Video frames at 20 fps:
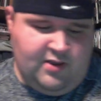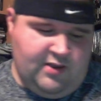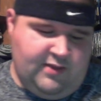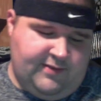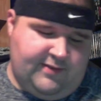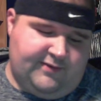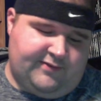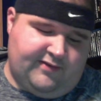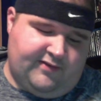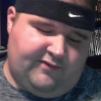
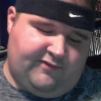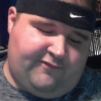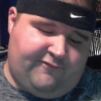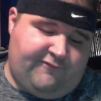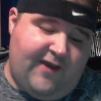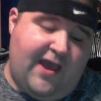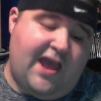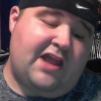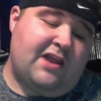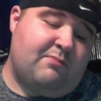This is
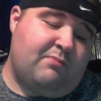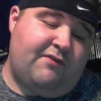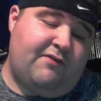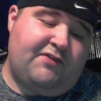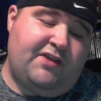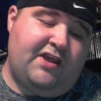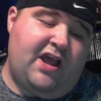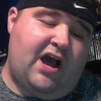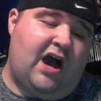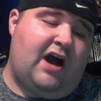Phantom of
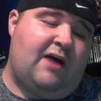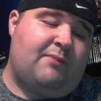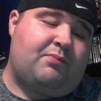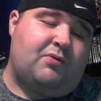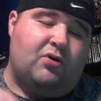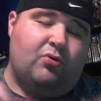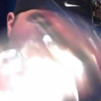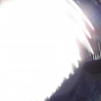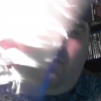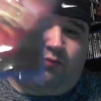the
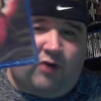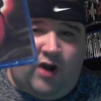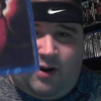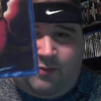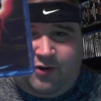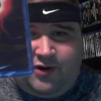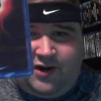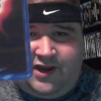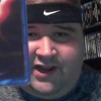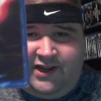Opera with
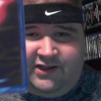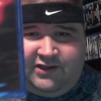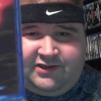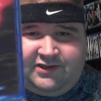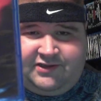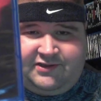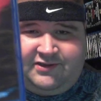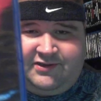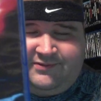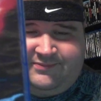Robert
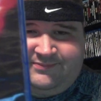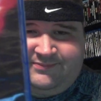Englund.